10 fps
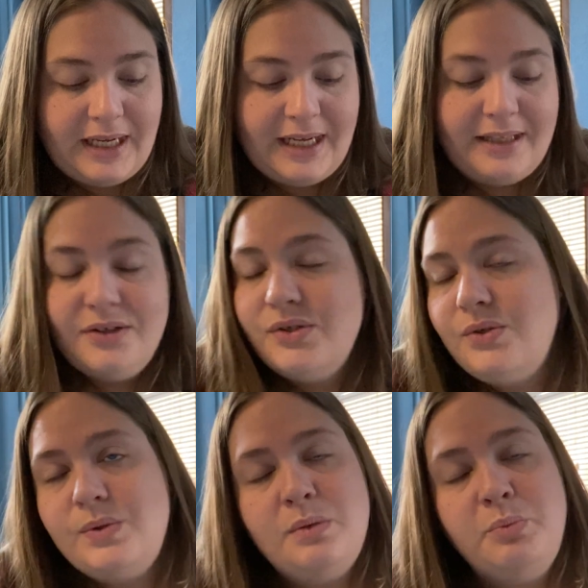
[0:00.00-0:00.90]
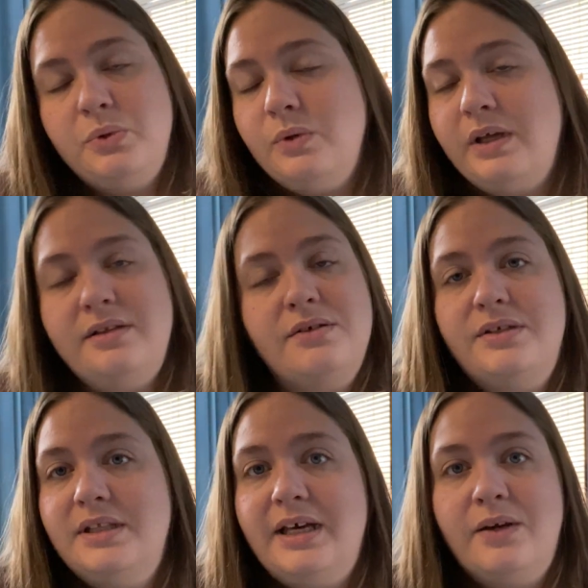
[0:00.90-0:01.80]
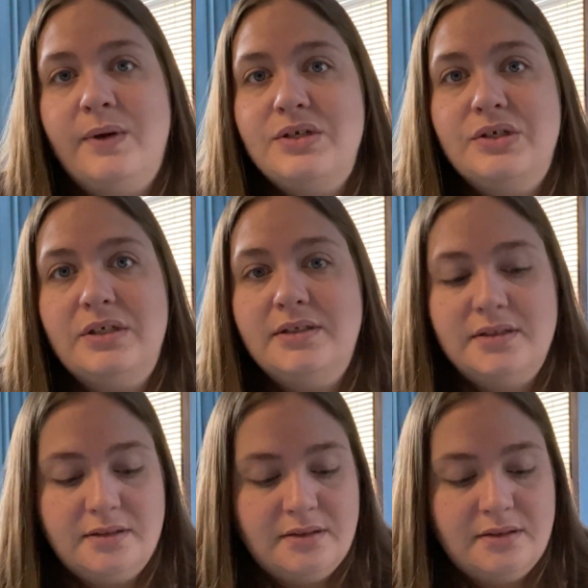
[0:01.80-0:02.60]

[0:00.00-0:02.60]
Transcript: And there's no simple answer to that question.